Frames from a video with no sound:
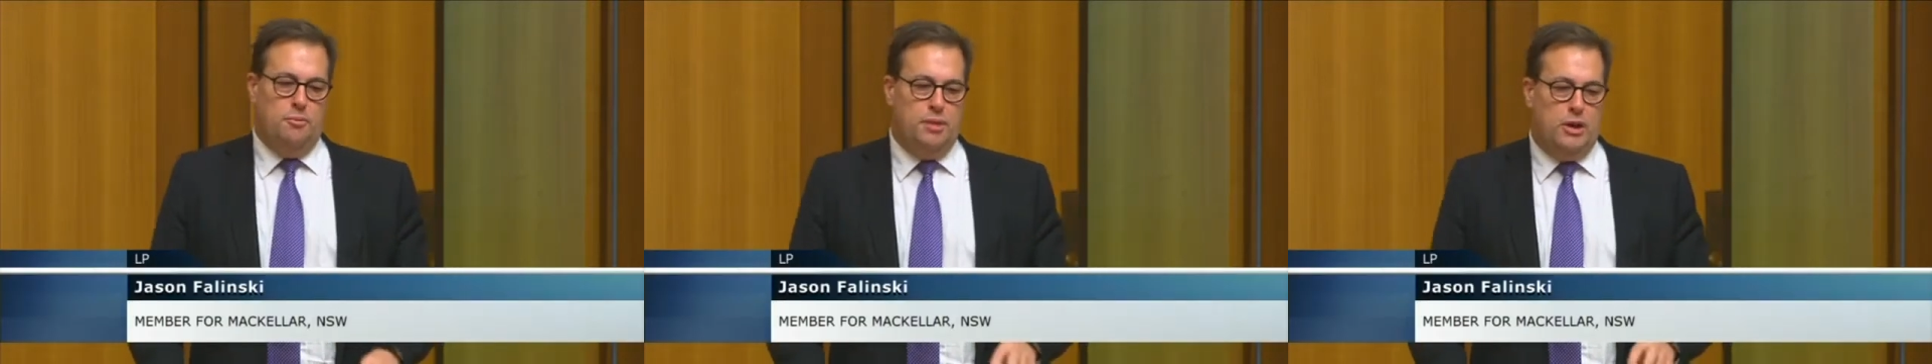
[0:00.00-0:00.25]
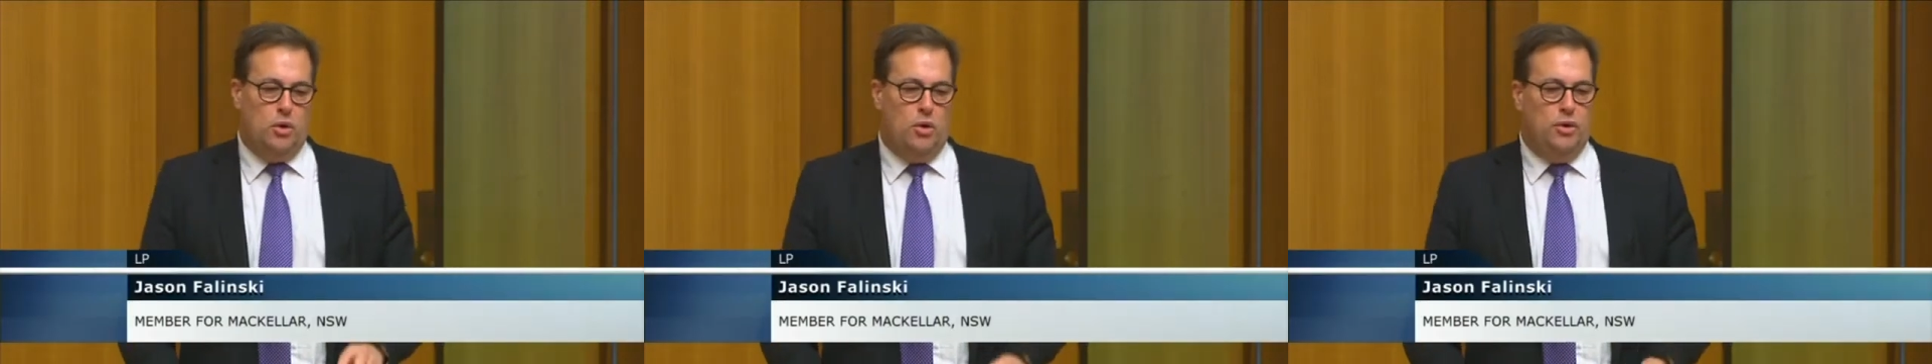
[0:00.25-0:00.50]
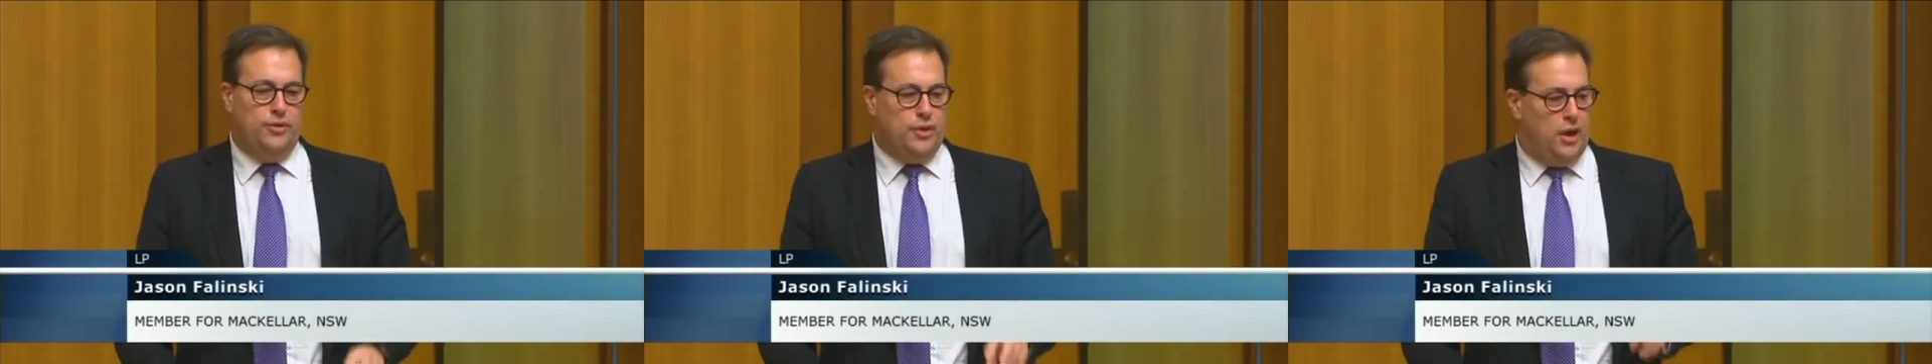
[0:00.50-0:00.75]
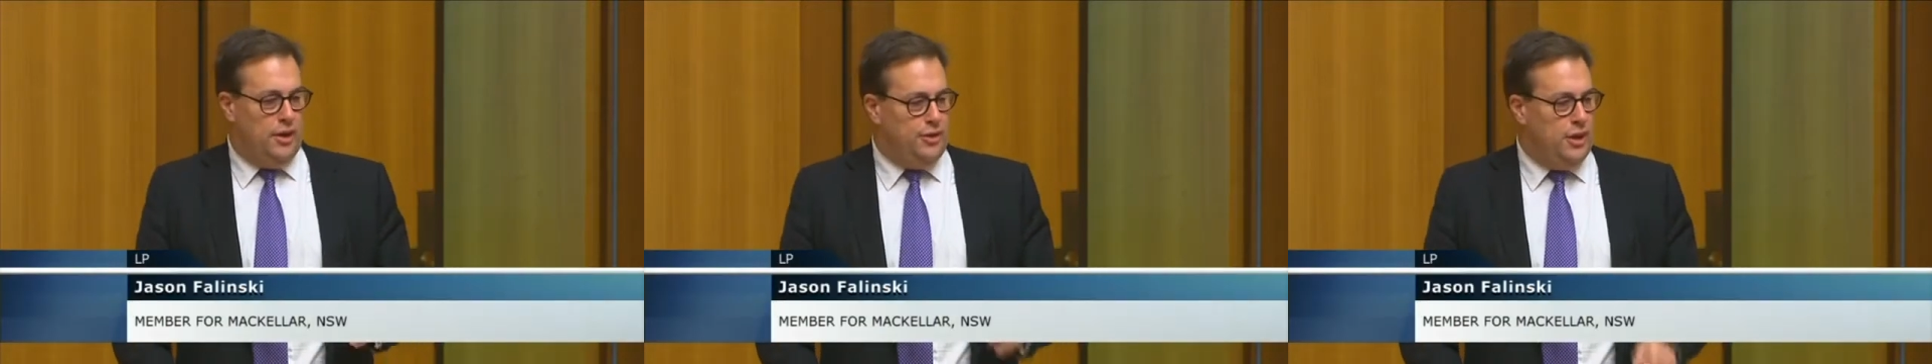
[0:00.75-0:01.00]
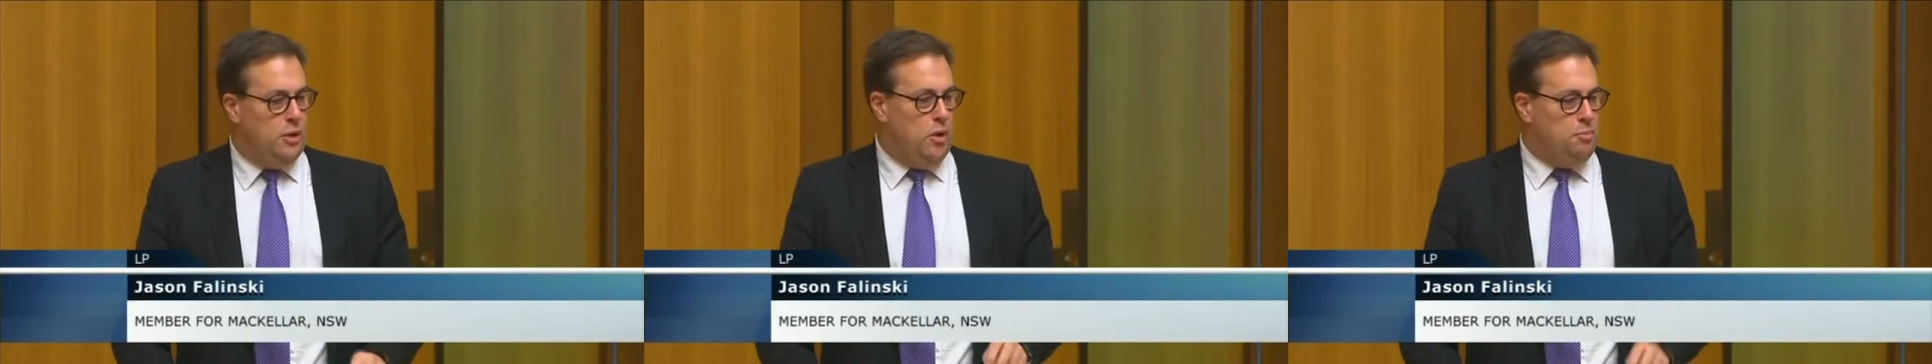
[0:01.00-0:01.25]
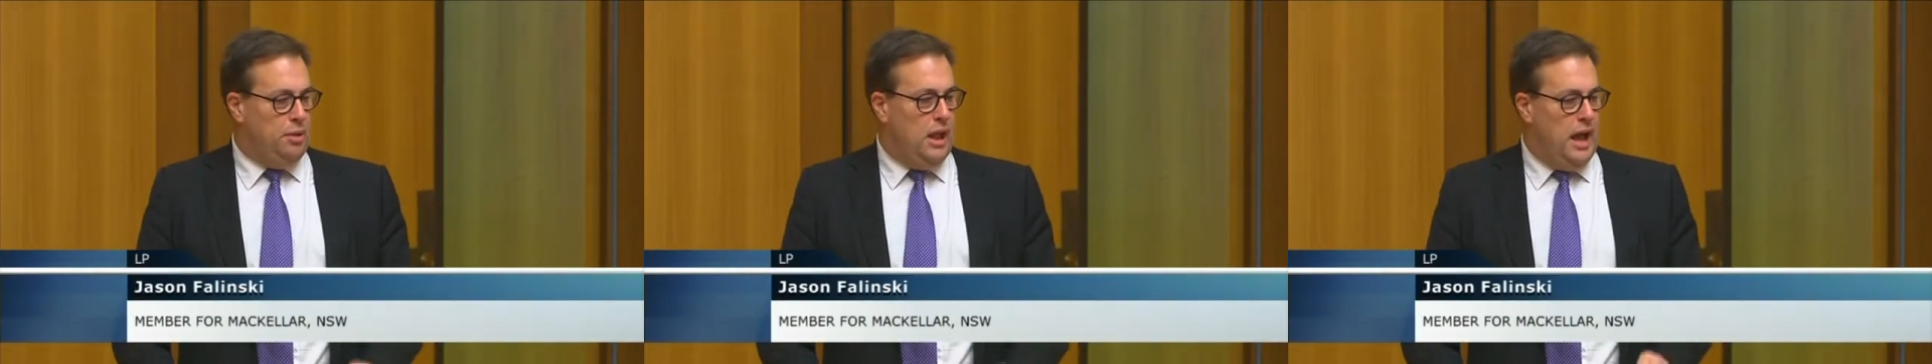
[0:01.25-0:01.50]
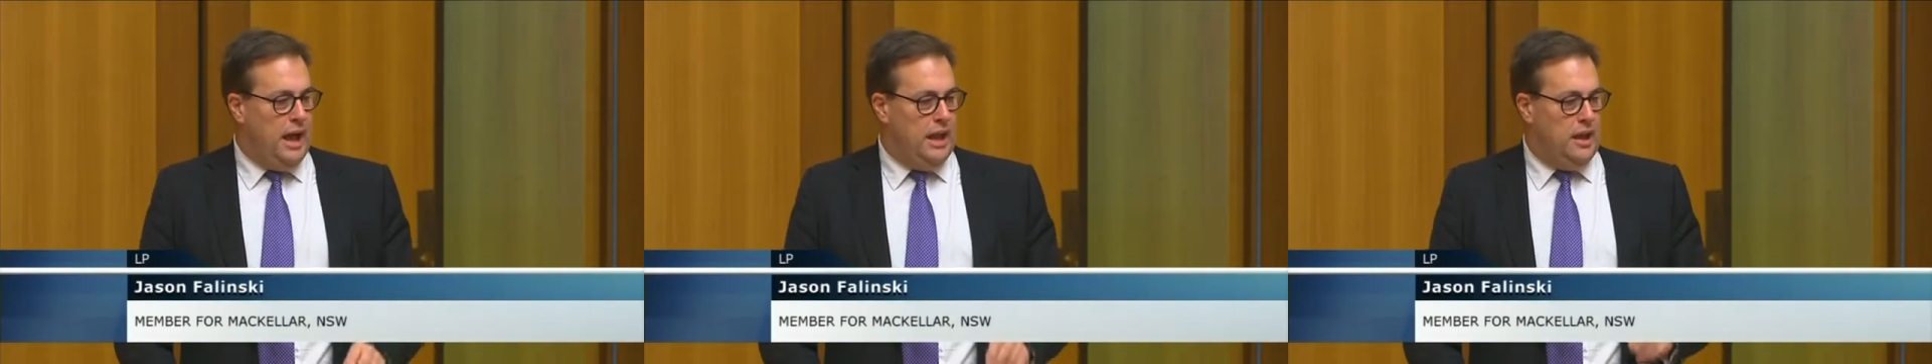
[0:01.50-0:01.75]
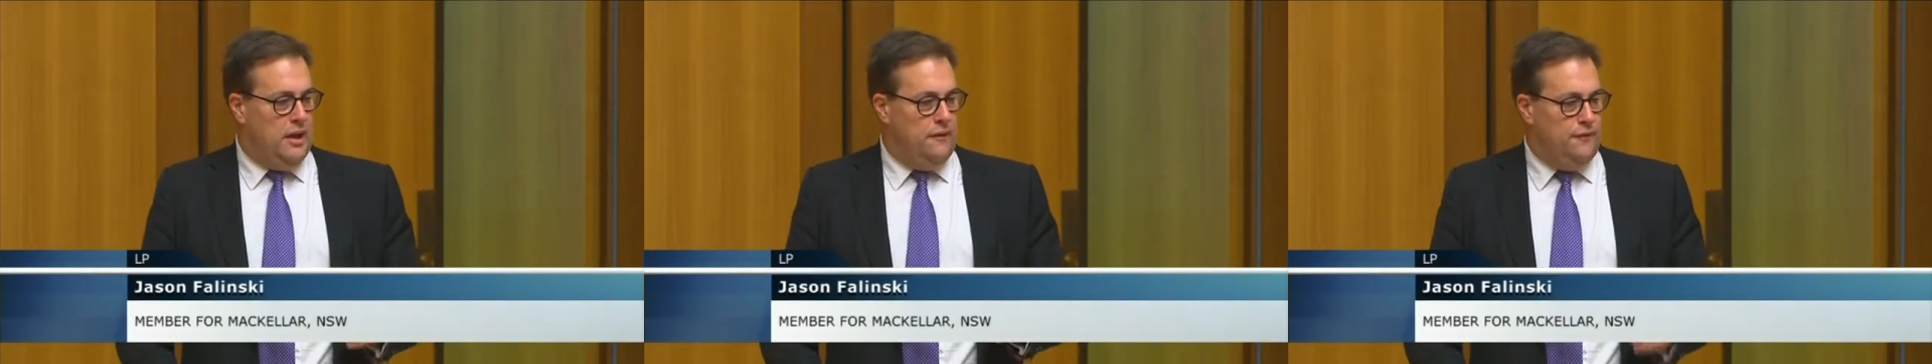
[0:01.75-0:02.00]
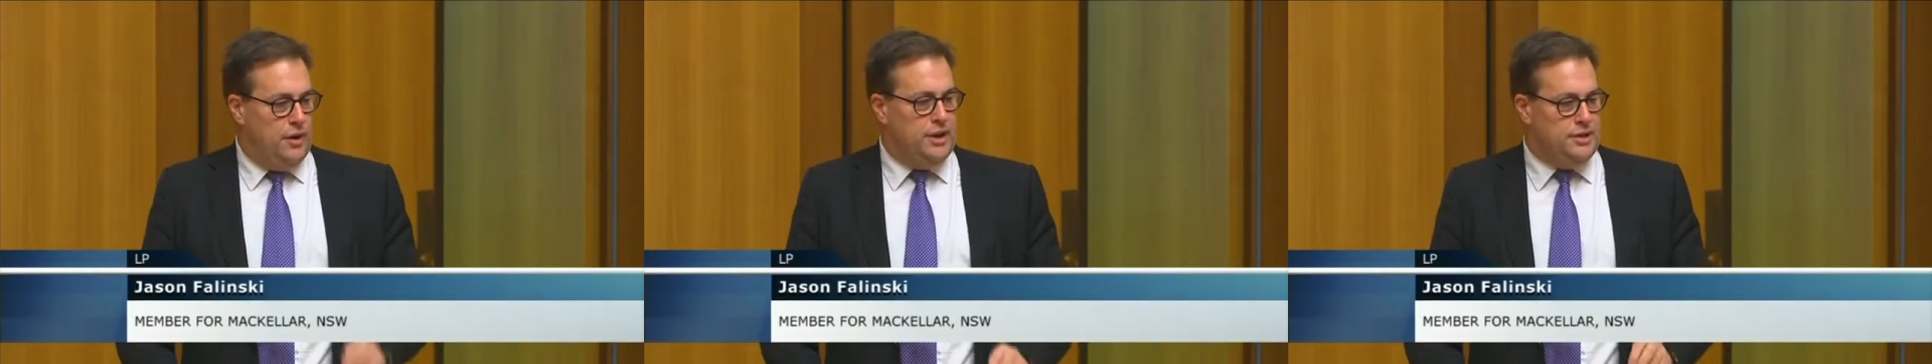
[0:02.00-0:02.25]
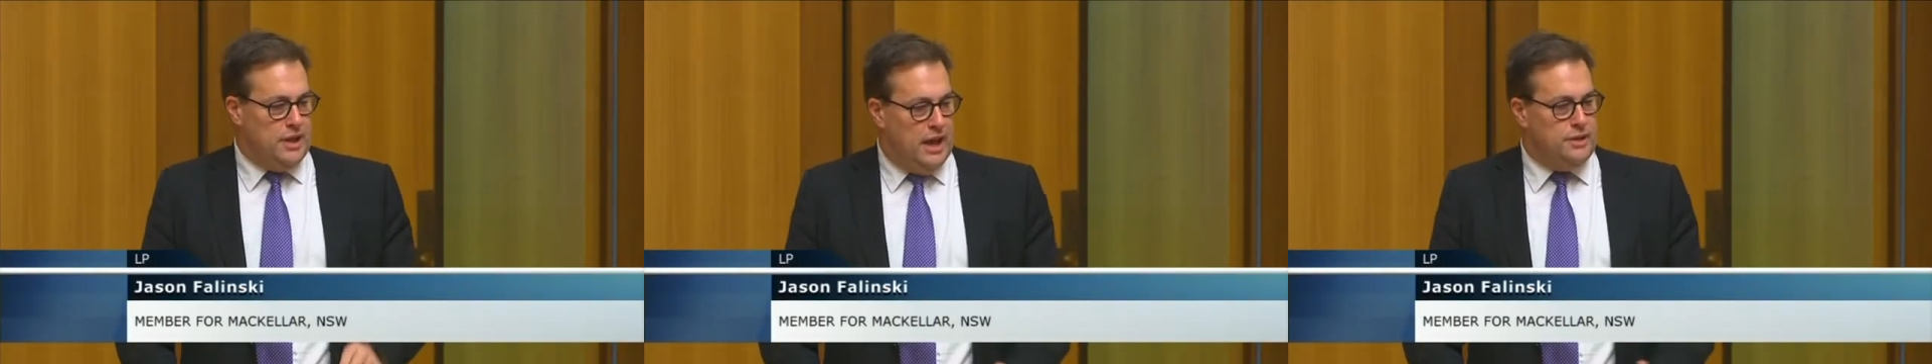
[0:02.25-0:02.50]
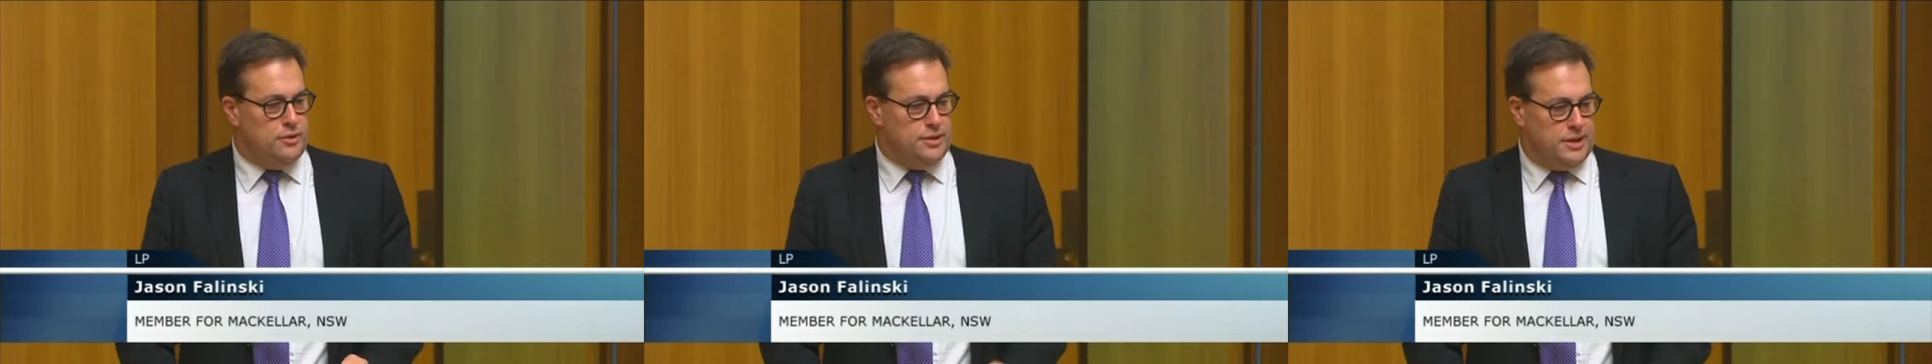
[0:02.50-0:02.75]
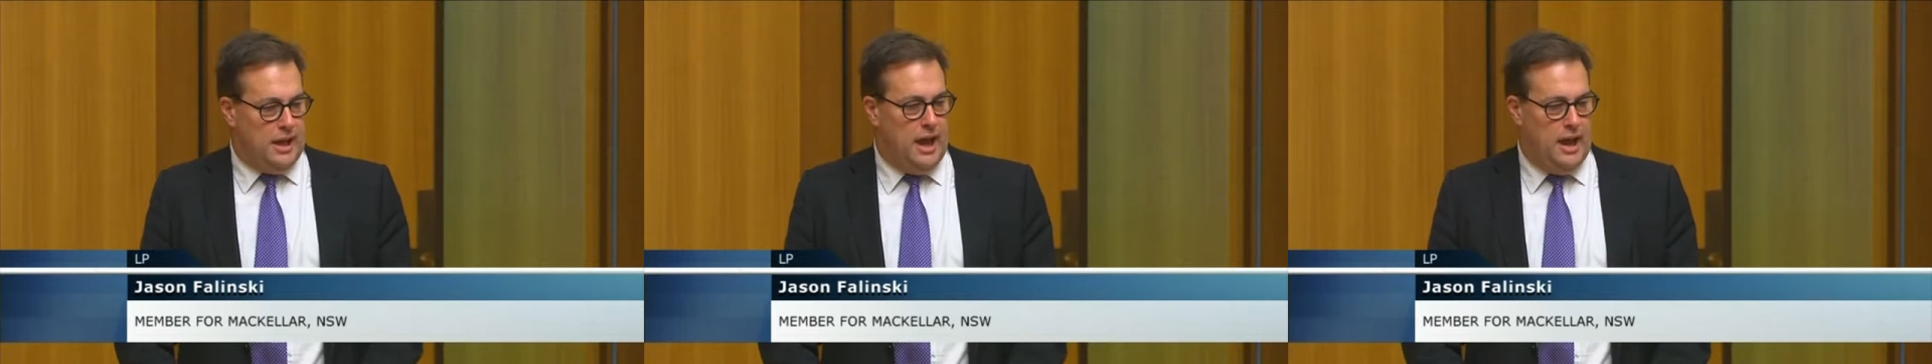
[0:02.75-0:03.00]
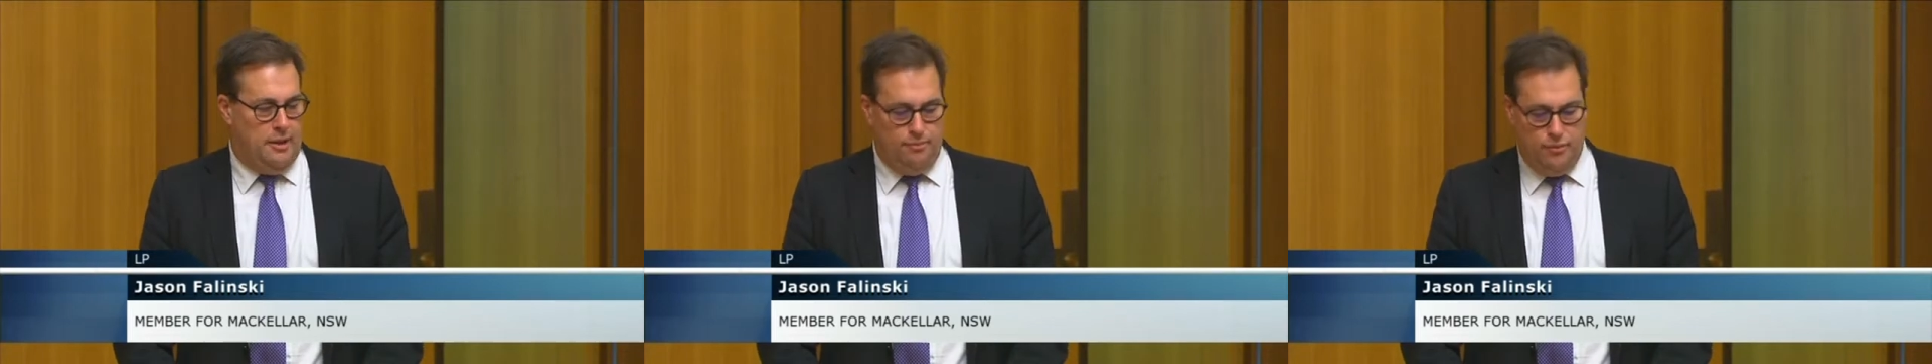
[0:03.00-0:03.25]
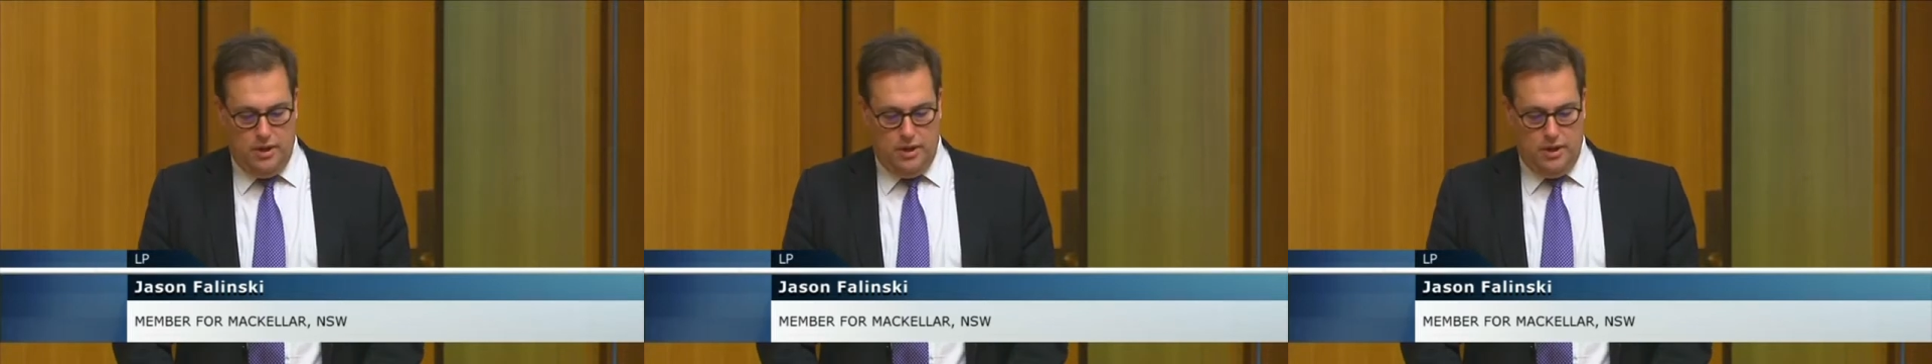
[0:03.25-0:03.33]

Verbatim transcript: because I think we play a very dangerous game